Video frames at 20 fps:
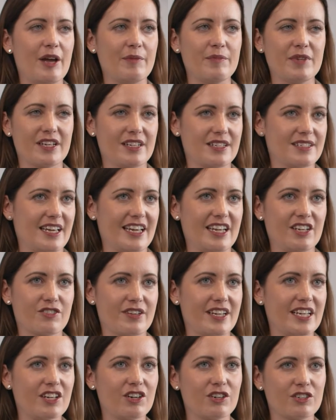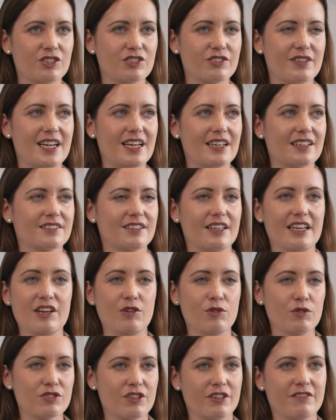you can take trade contracts. It
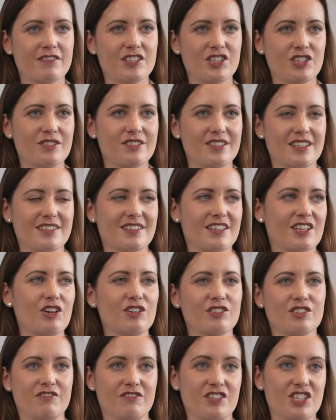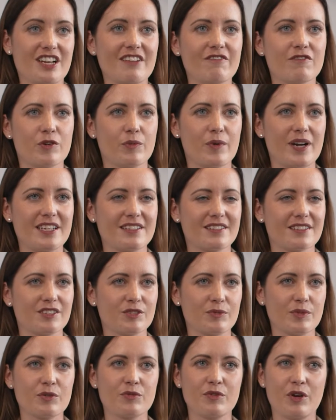also reduces the cost of your general waste
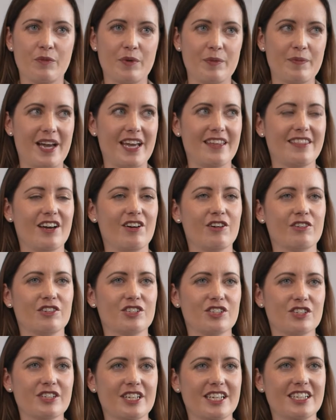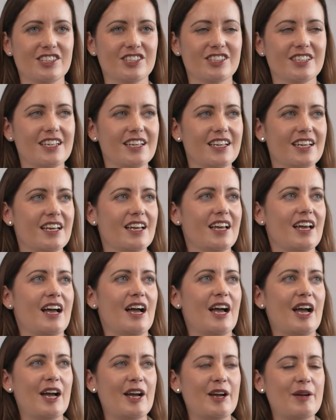because we all know we pay that on a tonnage.
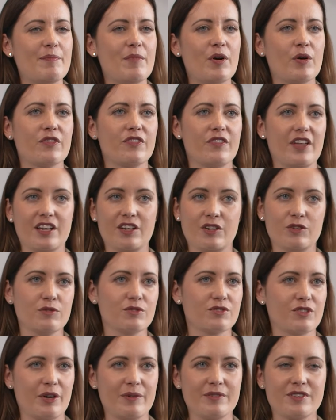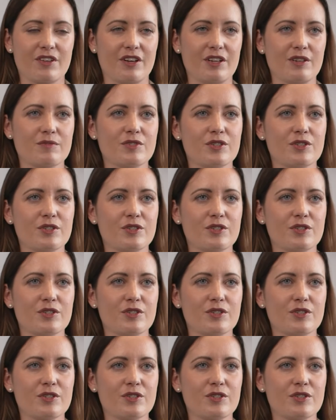They can also sign up